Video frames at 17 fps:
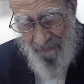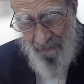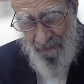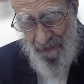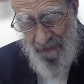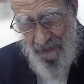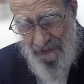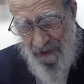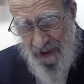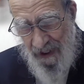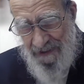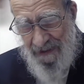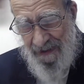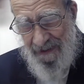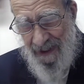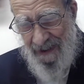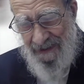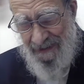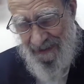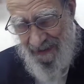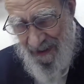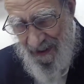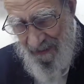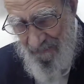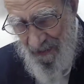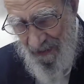We were discussing
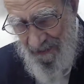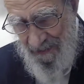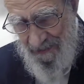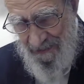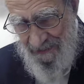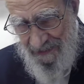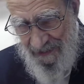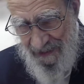yesterday about this.